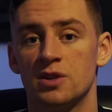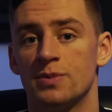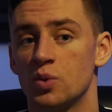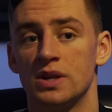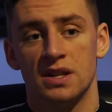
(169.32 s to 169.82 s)

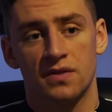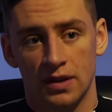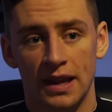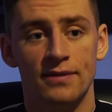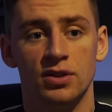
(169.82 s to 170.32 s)
between different
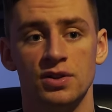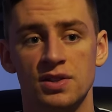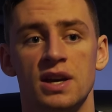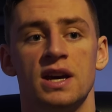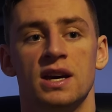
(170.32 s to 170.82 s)

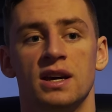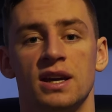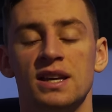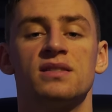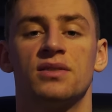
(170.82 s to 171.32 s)
levels
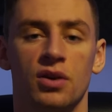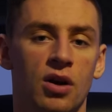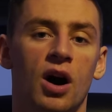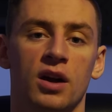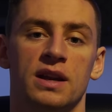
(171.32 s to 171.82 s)
is their
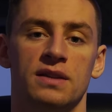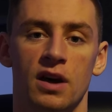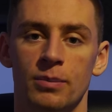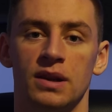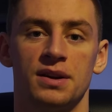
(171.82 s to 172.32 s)
cognitive
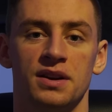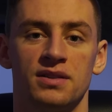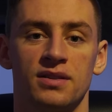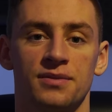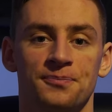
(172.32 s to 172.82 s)

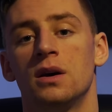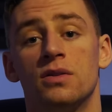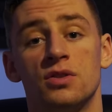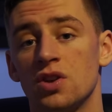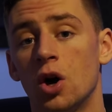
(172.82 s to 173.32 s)
abilities.
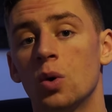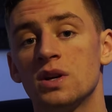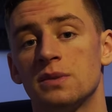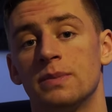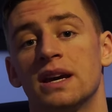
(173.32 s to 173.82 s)
There's
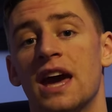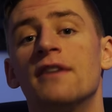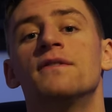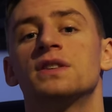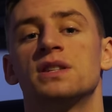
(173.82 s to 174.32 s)
always a big
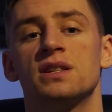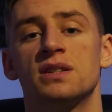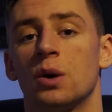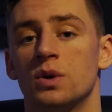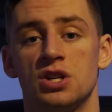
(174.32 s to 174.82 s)
emphasis
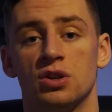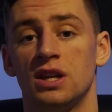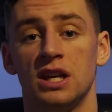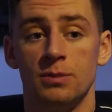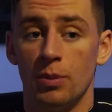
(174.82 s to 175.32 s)
that we should
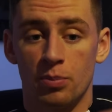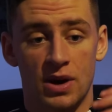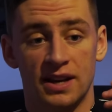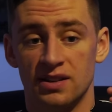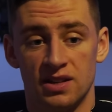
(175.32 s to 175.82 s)
keep
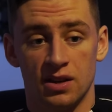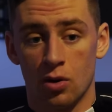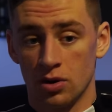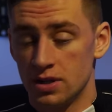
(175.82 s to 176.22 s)
practicing our